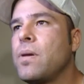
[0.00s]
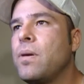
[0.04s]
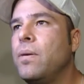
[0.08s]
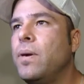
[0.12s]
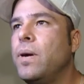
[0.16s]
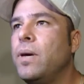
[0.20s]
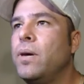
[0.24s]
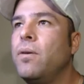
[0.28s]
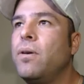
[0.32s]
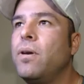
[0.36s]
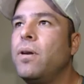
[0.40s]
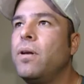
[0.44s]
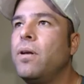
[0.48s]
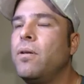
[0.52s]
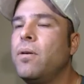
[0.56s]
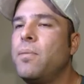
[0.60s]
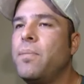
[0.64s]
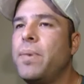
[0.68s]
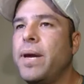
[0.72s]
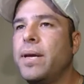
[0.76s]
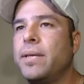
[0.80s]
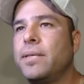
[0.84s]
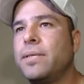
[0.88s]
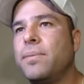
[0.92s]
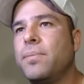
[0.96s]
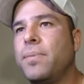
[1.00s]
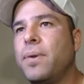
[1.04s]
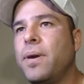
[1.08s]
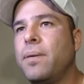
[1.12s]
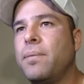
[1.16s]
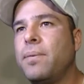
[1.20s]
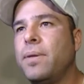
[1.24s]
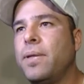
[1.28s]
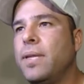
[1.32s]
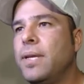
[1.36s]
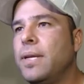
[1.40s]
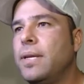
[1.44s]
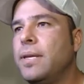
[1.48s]
Well, going all the way back to
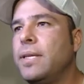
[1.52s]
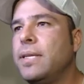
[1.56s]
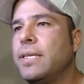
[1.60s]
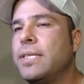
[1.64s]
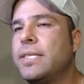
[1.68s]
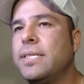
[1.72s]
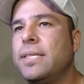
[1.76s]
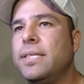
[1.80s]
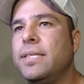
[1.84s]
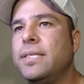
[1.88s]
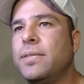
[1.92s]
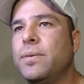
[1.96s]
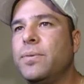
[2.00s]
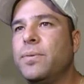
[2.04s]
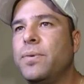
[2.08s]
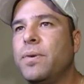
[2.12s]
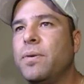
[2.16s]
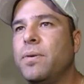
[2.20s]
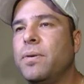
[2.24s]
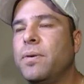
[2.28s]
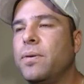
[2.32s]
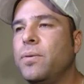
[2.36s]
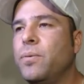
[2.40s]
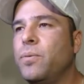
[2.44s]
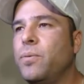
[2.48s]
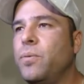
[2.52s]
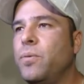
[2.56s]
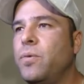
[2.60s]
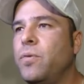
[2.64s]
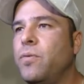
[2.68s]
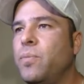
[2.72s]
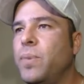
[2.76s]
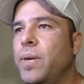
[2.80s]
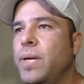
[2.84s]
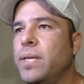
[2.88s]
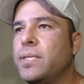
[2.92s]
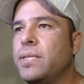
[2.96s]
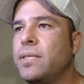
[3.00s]
probably the end of the season, where we
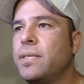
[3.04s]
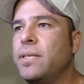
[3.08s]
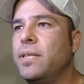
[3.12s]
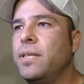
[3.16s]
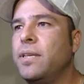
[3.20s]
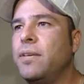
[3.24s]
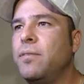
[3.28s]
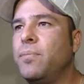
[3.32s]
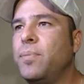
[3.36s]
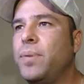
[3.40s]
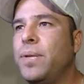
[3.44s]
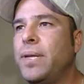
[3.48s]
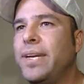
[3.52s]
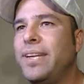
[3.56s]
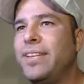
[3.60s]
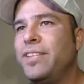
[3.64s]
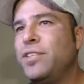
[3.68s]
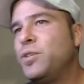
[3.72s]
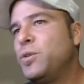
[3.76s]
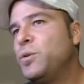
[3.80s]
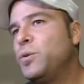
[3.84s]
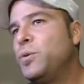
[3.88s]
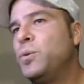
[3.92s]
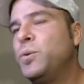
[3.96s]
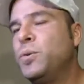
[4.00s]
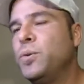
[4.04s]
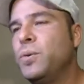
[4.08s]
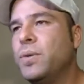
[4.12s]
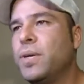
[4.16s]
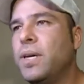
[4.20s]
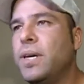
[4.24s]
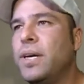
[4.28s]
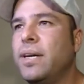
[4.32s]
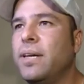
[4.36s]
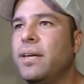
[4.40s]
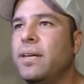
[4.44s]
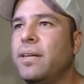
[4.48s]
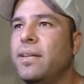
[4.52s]
basically have played two
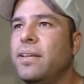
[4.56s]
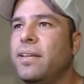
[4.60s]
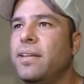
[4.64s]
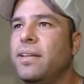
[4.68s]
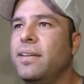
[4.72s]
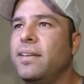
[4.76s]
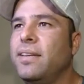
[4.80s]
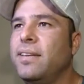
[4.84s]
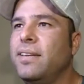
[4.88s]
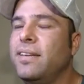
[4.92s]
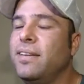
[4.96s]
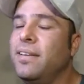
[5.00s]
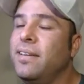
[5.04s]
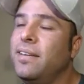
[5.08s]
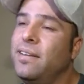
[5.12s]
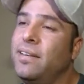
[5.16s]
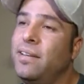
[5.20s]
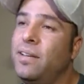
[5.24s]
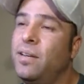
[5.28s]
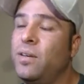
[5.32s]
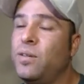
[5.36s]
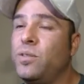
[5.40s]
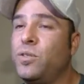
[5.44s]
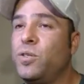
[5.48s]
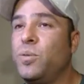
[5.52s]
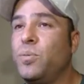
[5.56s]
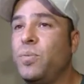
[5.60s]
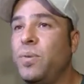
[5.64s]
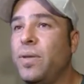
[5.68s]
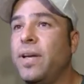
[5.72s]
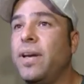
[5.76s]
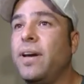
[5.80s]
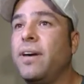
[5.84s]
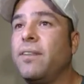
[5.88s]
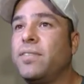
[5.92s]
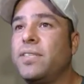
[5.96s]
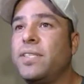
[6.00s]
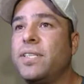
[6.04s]

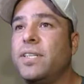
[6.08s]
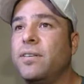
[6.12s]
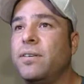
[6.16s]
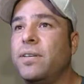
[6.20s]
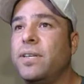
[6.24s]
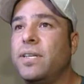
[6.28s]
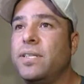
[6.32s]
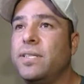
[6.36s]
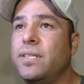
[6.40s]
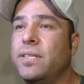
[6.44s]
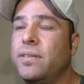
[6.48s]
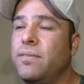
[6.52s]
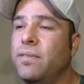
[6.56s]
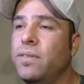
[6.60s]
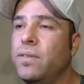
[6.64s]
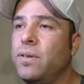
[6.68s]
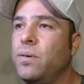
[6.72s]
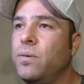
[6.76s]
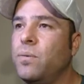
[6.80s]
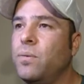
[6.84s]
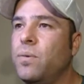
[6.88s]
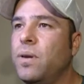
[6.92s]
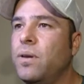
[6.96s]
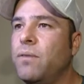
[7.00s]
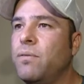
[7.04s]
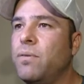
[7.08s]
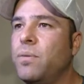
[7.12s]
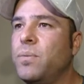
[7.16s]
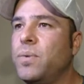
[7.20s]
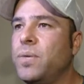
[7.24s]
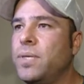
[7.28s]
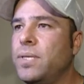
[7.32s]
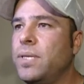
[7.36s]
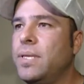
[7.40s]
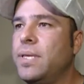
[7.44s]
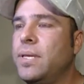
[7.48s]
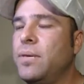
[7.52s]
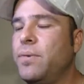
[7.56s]
playoff series, even though one of them
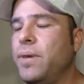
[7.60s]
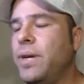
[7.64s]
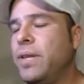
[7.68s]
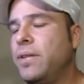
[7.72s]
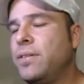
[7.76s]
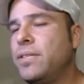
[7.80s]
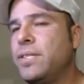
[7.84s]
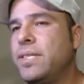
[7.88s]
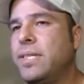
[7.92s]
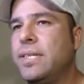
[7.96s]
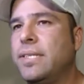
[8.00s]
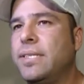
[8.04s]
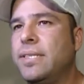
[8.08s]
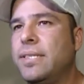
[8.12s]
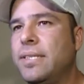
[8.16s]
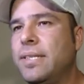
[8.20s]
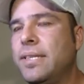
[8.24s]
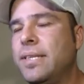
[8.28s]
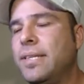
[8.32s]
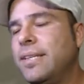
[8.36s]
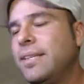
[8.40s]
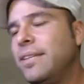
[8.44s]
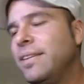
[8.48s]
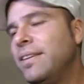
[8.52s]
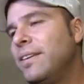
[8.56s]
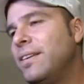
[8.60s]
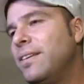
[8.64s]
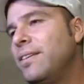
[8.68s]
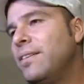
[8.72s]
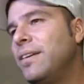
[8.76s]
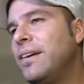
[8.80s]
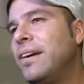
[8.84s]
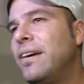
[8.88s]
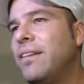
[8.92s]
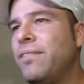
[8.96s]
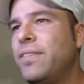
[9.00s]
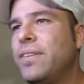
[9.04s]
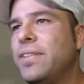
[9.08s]
was in the regular season. And, you know,
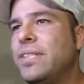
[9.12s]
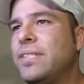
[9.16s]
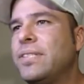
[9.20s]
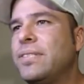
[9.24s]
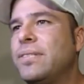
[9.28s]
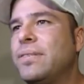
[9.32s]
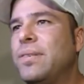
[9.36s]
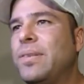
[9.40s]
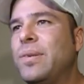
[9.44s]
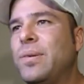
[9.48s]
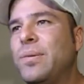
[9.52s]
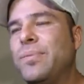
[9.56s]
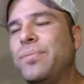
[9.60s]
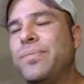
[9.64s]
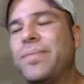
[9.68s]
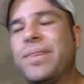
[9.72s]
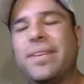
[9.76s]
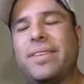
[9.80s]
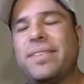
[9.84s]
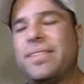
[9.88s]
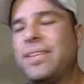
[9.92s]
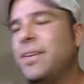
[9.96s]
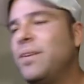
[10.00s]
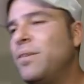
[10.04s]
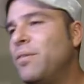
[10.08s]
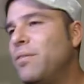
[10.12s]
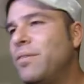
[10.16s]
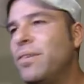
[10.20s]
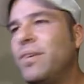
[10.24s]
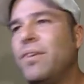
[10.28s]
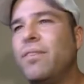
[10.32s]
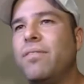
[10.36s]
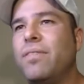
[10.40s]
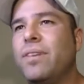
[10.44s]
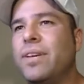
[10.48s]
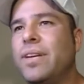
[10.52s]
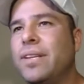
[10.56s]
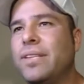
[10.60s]
confidence is only, I say it over and
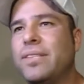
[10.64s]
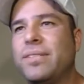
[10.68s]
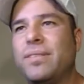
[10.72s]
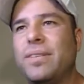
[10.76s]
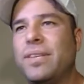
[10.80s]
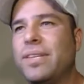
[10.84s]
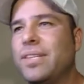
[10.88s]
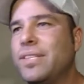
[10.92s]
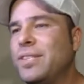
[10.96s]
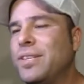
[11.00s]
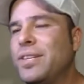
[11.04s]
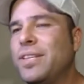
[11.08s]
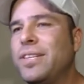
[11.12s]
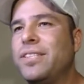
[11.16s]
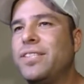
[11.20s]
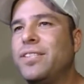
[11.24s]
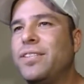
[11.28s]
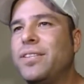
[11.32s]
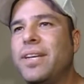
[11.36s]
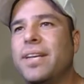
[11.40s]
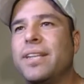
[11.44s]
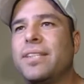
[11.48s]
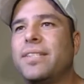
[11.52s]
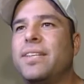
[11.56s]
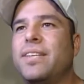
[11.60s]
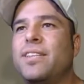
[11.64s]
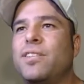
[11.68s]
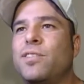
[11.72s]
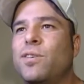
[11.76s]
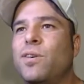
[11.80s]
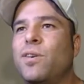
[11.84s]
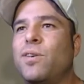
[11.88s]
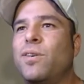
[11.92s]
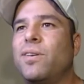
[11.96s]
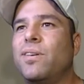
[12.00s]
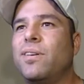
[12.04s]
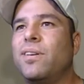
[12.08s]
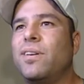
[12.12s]
over again, it's only as good as your next day
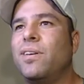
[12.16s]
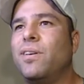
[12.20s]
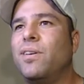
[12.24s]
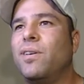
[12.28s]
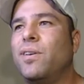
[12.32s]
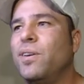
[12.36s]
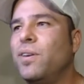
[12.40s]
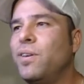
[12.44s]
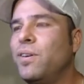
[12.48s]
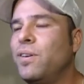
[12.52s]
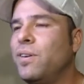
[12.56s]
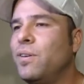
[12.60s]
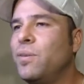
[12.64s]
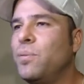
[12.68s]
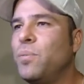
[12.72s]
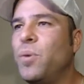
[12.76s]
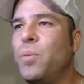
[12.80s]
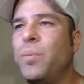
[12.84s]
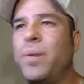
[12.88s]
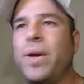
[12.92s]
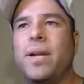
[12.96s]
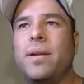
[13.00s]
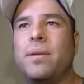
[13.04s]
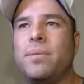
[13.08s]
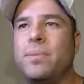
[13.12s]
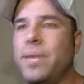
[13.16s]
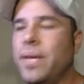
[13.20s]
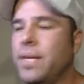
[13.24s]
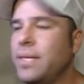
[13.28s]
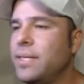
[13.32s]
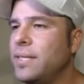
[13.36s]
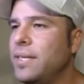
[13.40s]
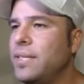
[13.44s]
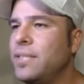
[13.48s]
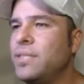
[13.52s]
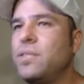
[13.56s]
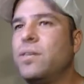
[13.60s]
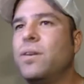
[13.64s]
starter. You know, your momentum,
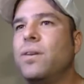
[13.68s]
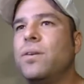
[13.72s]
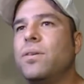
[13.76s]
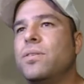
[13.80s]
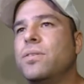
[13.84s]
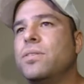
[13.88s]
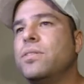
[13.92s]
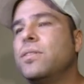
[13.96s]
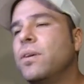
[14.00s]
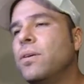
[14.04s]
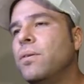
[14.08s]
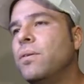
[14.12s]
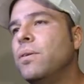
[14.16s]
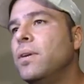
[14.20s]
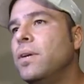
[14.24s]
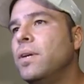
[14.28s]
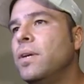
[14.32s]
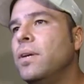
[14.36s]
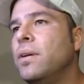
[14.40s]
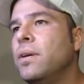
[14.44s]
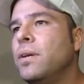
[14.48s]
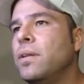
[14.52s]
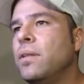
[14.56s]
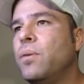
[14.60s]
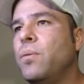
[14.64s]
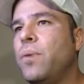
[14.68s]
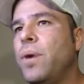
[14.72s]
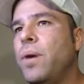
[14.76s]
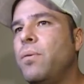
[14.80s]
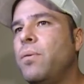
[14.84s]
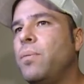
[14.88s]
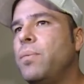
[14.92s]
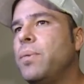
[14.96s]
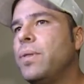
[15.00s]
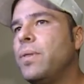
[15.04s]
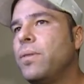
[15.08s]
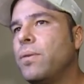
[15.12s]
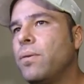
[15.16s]
next day starter. So the way
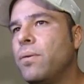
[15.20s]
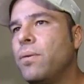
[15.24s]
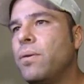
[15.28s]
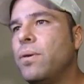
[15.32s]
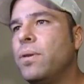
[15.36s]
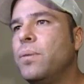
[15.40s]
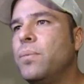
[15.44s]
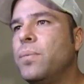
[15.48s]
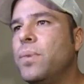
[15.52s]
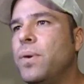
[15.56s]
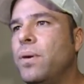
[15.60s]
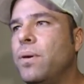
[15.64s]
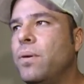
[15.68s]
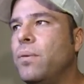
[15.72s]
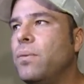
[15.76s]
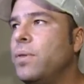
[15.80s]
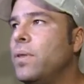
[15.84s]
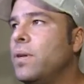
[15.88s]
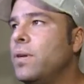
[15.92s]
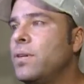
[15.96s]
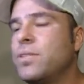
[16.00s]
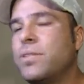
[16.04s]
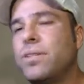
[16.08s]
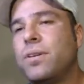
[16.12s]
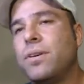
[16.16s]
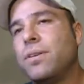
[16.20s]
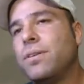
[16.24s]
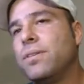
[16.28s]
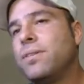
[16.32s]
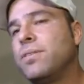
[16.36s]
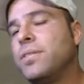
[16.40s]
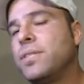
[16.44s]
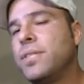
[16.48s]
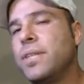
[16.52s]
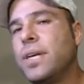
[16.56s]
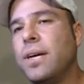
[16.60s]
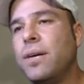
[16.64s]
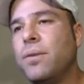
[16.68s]
we've been throwing the ball with our
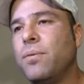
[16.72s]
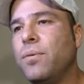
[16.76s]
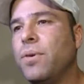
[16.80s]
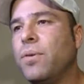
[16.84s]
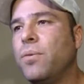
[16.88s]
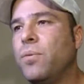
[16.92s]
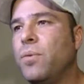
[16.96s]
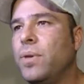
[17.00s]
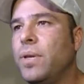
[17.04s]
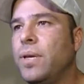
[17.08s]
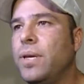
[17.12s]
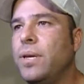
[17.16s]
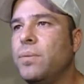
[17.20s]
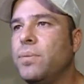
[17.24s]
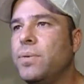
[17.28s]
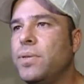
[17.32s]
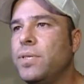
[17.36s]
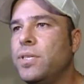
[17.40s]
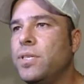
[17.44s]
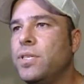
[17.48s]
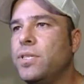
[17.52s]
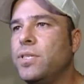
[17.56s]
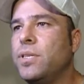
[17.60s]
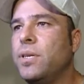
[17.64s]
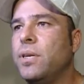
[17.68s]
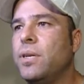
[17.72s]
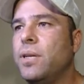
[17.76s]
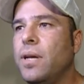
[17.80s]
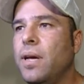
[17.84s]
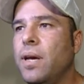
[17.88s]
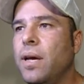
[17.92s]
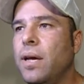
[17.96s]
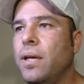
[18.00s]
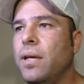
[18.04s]
starters, we're in really good position.